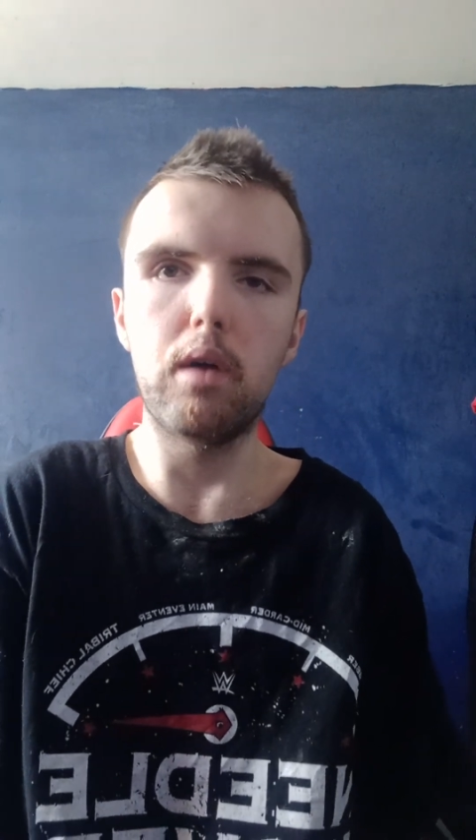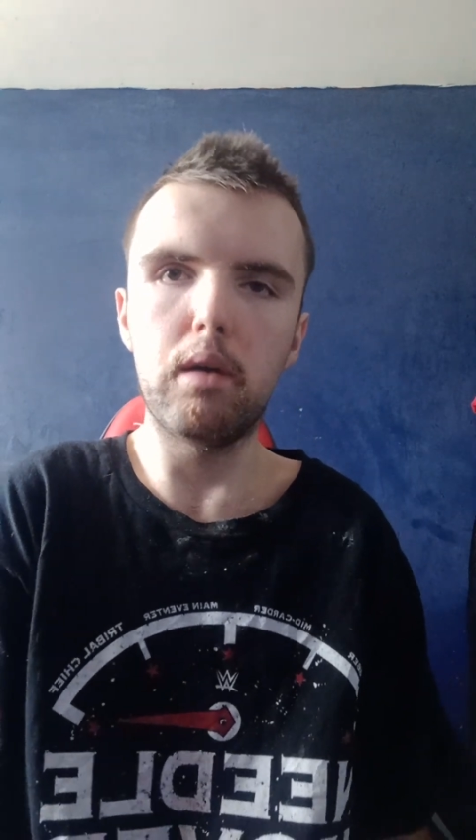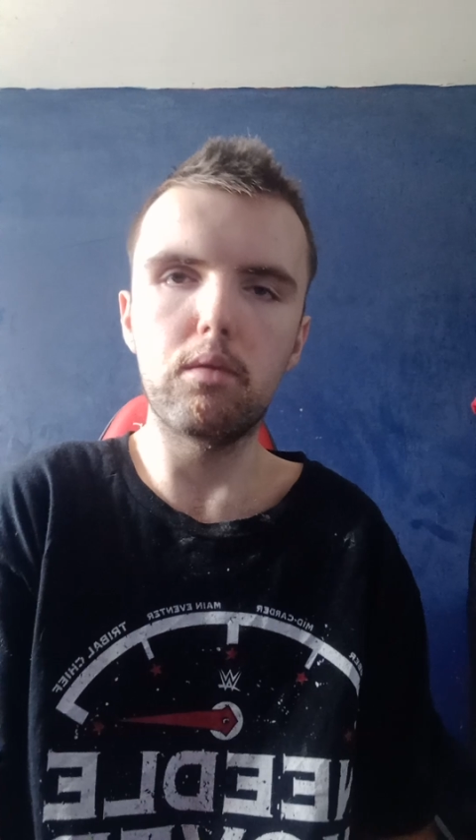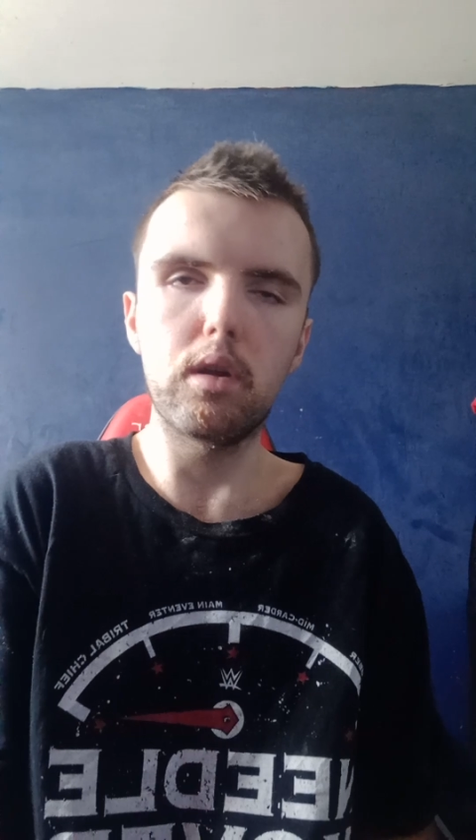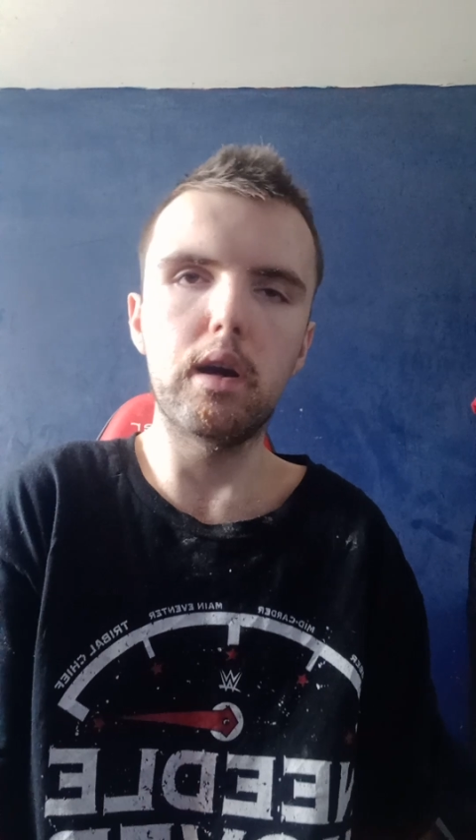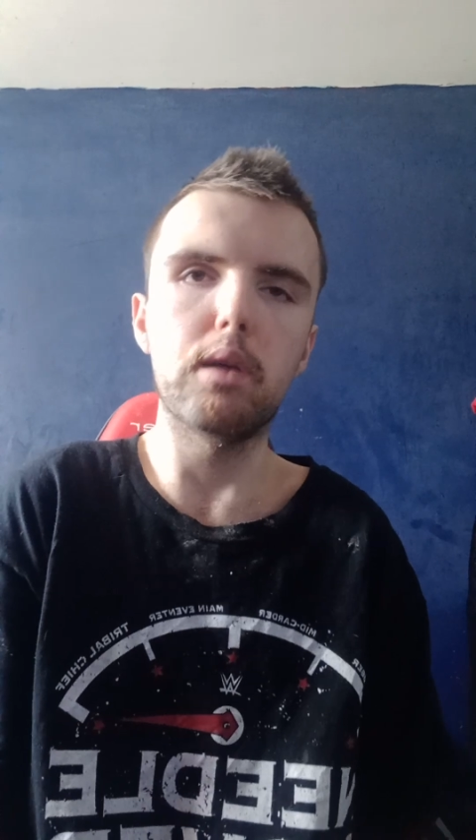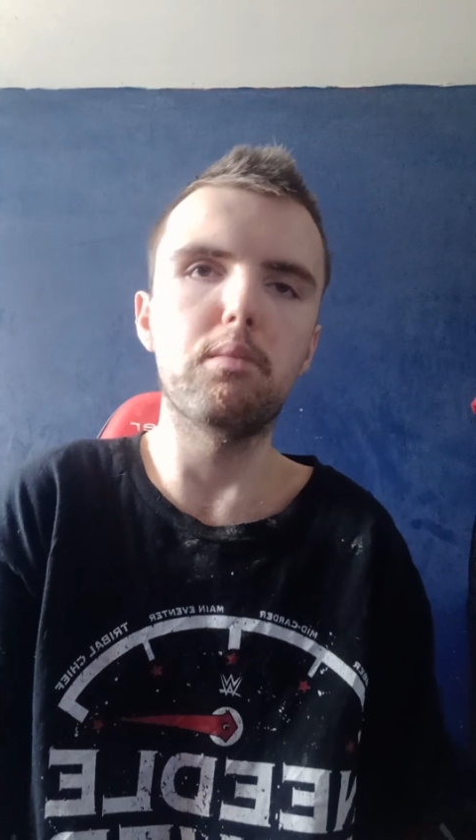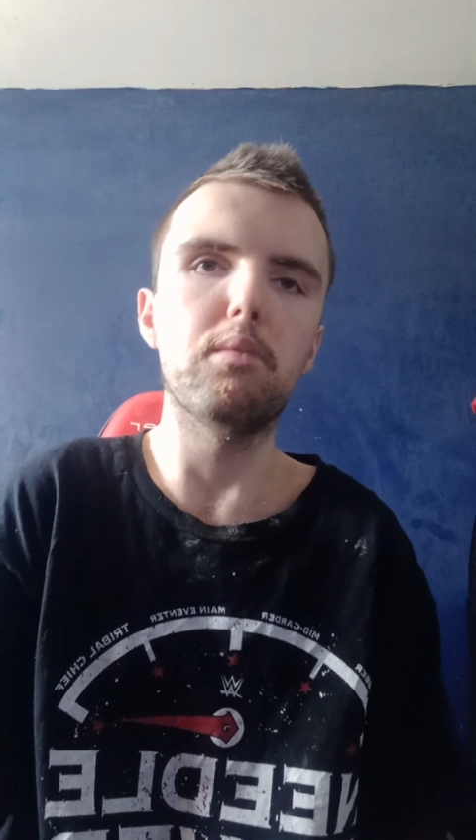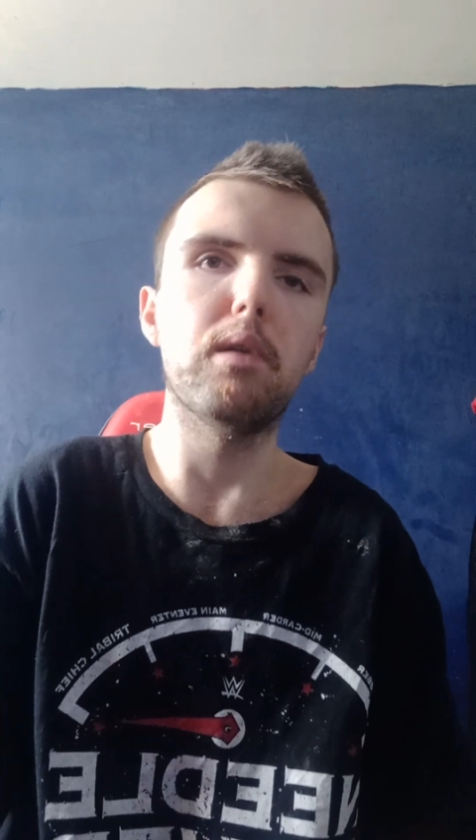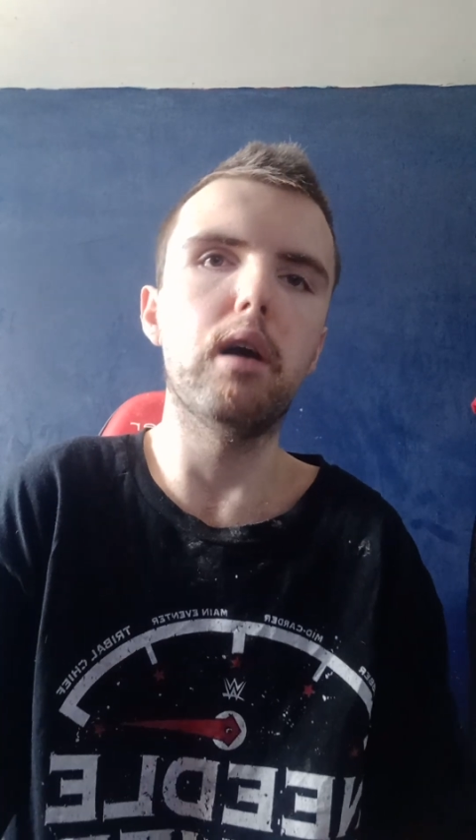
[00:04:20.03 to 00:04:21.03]
what I was kind
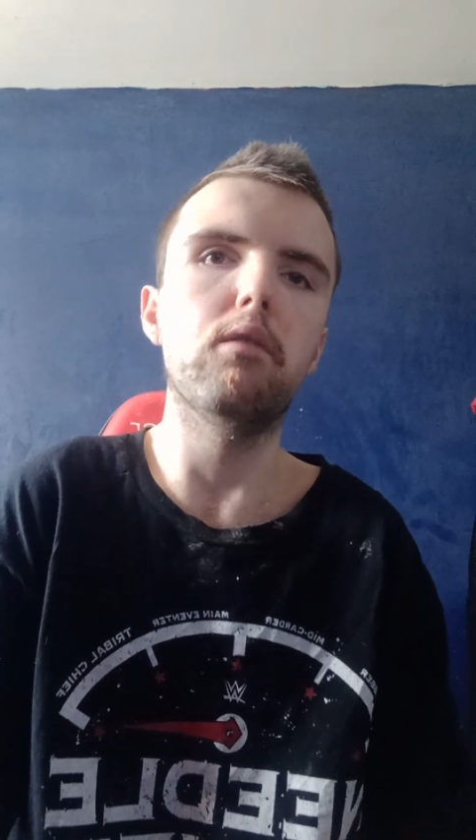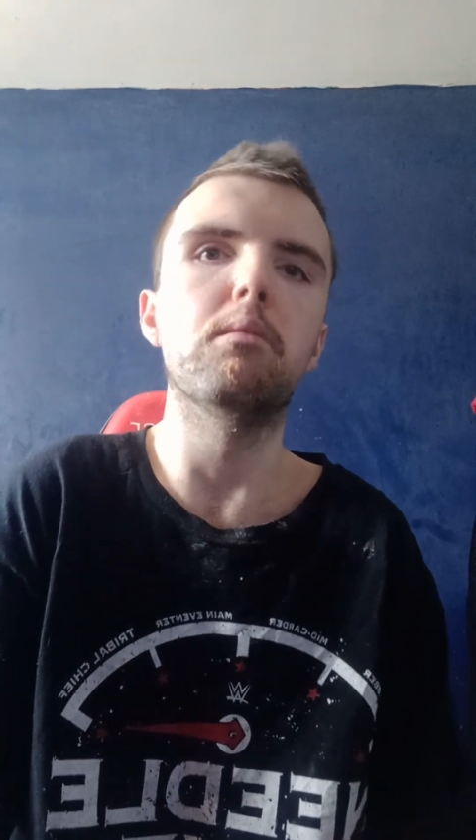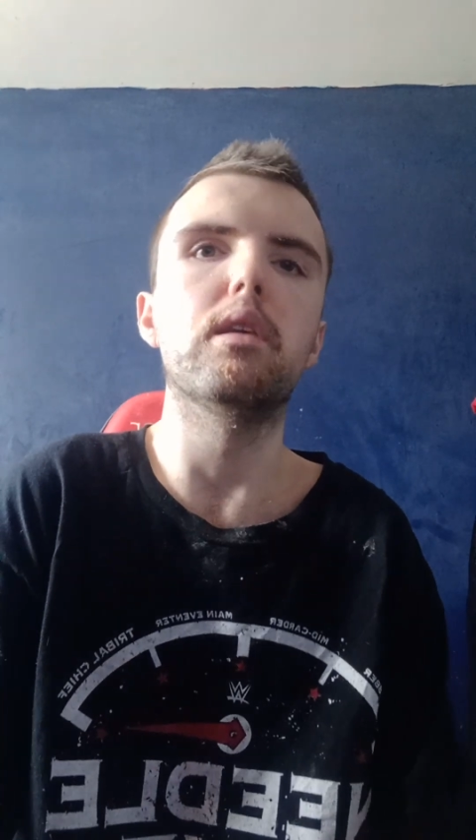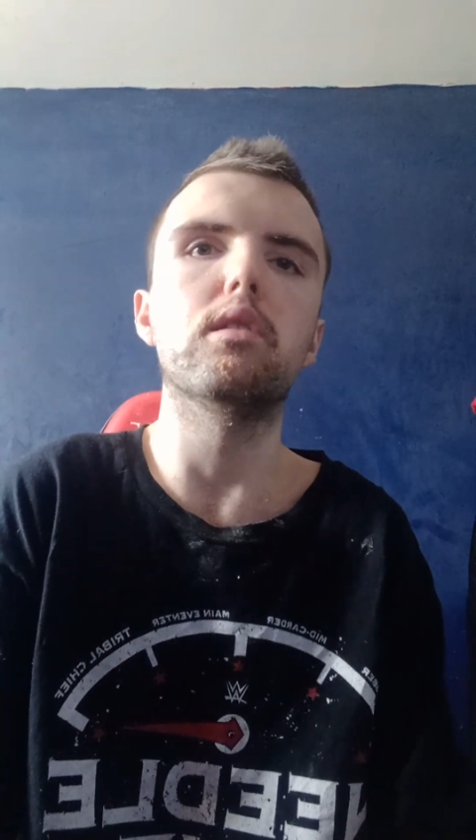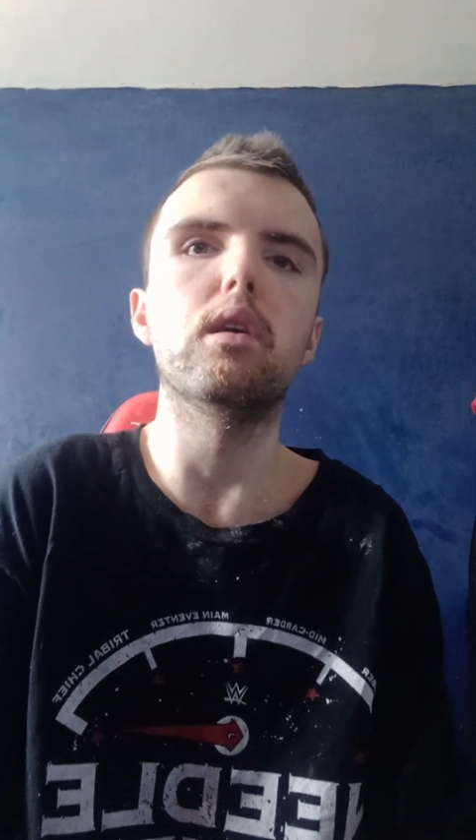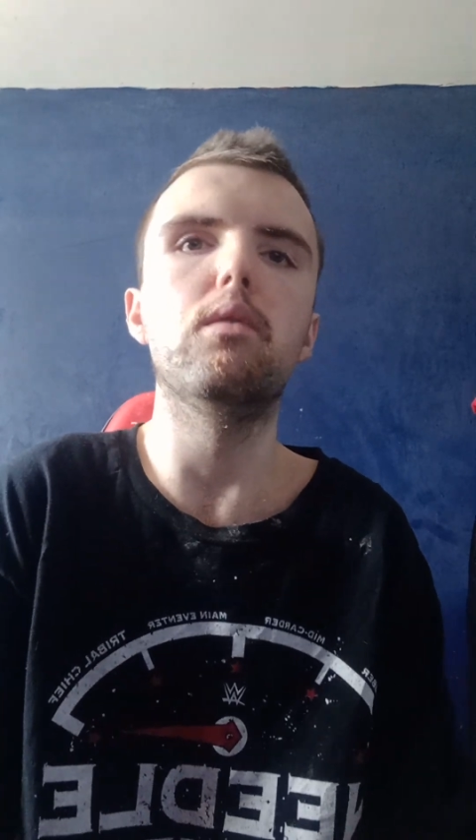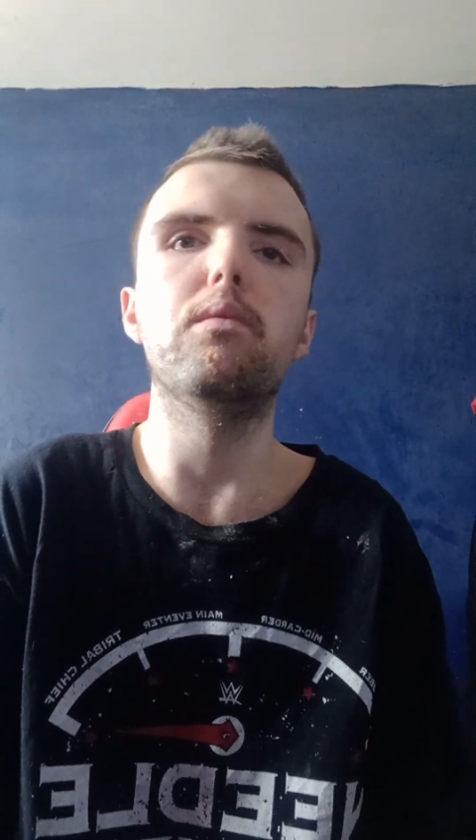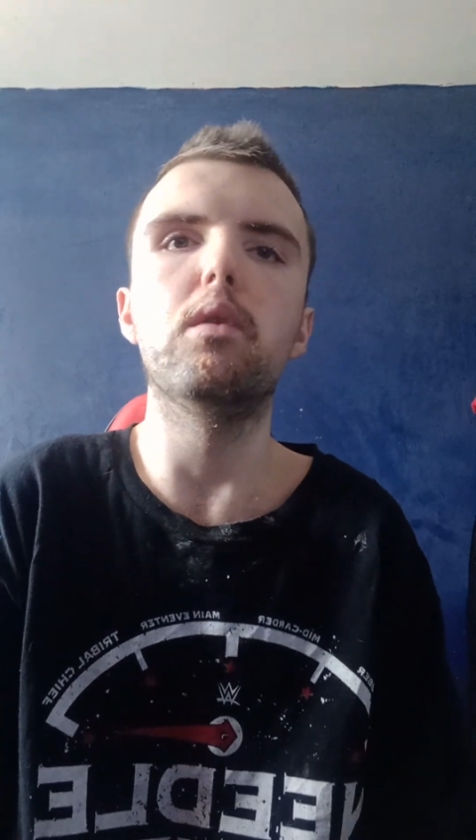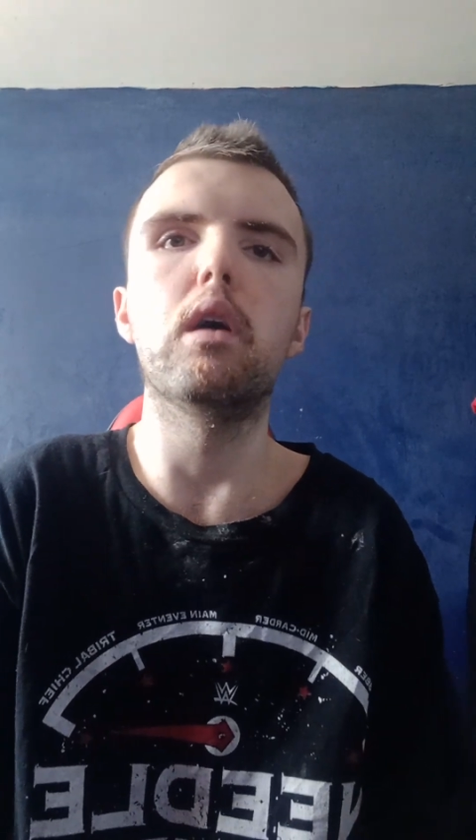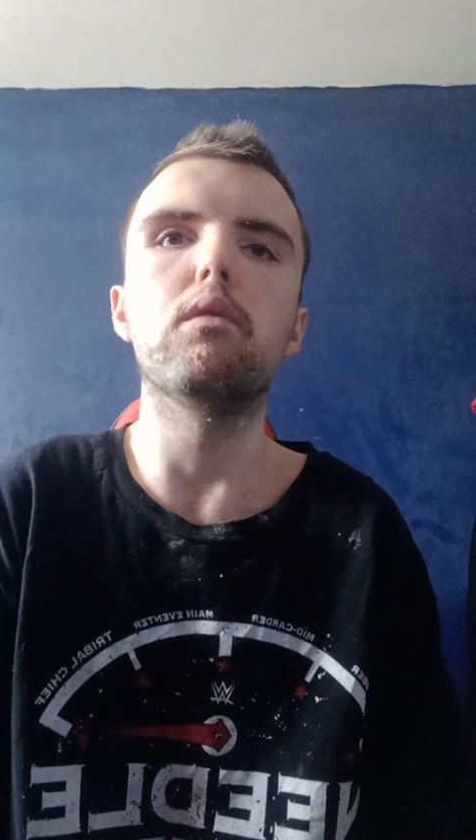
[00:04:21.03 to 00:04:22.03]
of preparing myself for.